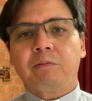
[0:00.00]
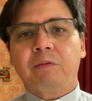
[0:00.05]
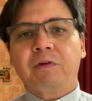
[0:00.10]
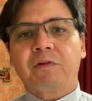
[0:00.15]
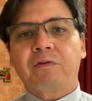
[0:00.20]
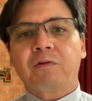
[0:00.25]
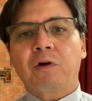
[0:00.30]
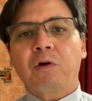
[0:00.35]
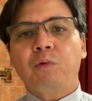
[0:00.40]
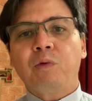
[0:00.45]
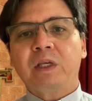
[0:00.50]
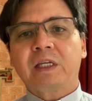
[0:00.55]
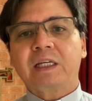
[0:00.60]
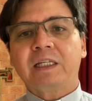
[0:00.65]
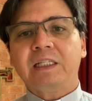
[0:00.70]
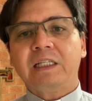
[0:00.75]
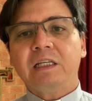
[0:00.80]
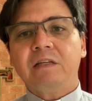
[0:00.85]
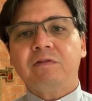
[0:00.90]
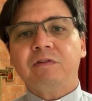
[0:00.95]
before we
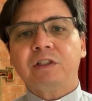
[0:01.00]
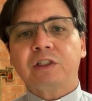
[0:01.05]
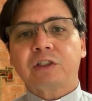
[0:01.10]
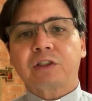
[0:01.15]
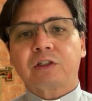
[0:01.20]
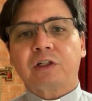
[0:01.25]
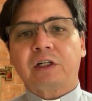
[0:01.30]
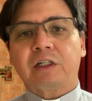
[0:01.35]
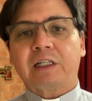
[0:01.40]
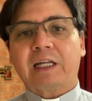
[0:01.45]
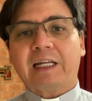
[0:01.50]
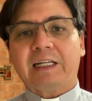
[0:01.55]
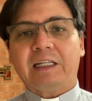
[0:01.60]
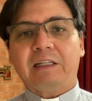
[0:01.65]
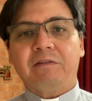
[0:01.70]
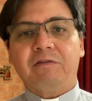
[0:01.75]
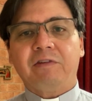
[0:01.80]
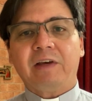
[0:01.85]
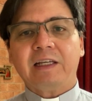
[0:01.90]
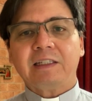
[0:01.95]
can even start on
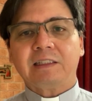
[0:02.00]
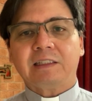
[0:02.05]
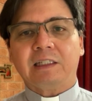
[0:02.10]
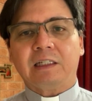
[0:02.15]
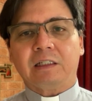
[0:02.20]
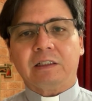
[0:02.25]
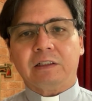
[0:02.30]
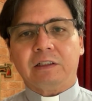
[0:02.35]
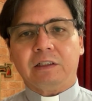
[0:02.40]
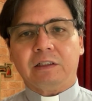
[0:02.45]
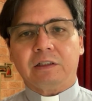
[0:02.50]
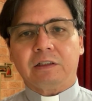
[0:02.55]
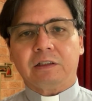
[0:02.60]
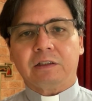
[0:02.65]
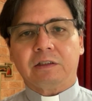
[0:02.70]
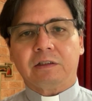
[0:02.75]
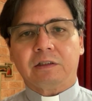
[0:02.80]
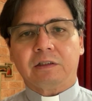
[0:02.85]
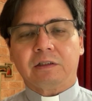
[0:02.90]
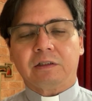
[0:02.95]
investing on it.